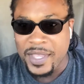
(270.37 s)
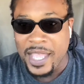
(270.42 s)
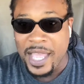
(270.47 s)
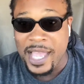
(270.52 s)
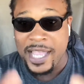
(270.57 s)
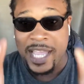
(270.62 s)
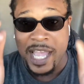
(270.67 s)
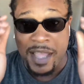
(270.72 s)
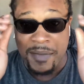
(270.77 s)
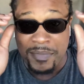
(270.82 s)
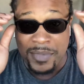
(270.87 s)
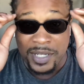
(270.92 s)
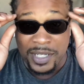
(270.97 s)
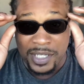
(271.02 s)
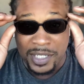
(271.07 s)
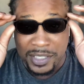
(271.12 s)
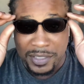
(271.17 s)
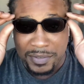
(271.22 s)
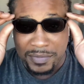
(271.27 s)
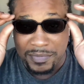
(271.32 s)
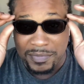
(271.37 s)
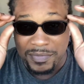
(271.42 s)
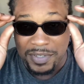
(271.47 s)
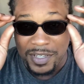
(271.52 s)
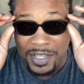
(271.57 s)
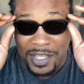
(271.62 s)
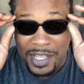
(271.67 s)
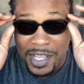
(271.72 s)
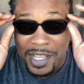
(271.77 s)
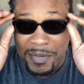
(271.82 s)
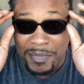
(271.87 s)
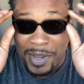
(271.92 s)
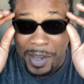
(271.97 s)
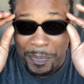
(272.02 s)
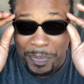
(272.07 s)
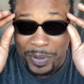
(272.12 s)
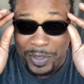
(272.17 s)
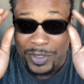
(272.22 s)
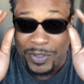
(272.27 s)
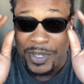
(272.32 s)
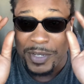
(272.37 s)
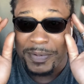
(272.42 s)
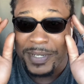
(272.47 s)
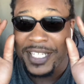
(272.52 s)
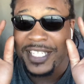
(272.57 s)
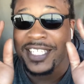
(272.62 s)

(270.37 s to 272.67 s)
I got my prescriptive